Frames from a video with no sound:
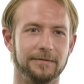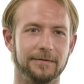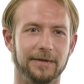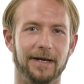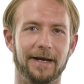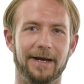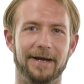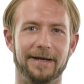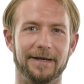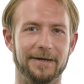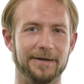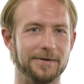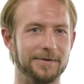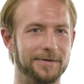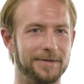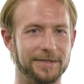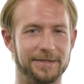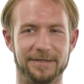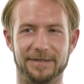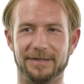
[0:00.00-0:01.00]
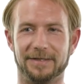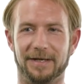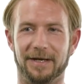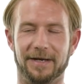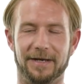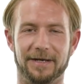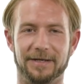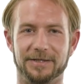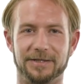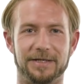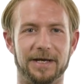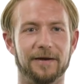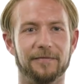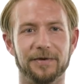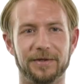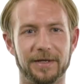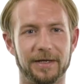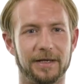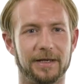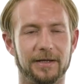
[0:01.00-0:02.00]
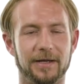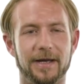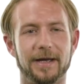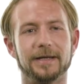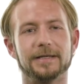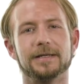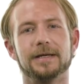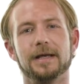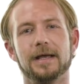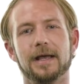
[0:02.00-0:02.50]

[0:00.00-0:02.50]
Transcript: Like it was, it just everything clicked.